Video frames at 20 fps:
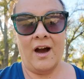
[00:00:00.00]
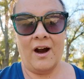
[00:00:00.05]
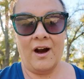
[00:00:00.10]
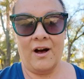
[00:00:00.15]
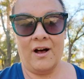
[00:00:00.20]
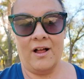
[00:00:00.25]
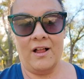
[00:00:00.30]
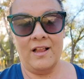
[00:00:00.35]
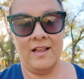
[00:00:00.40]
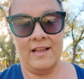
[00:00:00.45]

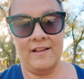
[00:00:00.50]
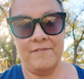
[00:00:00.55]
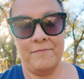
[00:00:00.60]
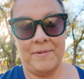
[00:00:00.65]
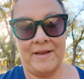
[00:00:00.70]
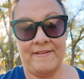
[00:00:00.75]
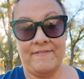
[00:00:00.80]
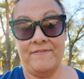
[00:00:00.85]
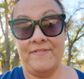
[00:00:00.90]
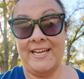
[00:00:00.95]
all of
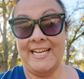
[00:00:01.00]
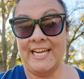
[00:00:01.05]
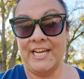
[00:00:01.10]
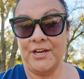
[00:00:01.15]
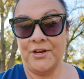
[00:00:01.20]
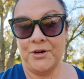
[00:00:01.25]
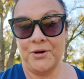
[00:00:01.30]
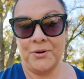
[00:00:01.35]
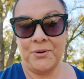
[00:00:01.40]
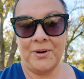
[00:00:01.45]
my
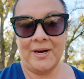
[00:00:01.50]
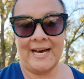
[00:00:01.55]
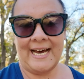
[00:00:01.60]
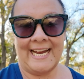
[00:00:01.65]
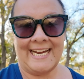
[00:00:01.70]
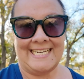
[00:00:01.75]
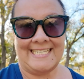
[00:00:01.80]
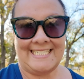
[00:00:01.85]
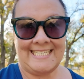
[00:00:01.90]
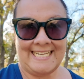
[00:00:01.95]
video
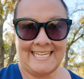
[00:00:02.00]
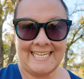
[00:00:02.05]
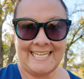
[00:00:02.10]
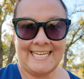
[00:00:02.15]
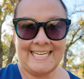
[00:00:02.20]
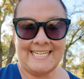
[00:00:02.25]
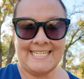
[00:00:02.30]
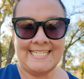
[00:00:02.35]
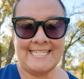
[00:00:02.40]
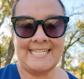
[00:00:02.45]

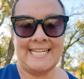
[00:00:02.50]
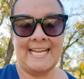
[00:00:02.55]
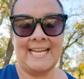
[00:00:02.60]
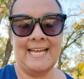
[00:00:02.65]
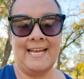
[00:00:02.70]
ideas,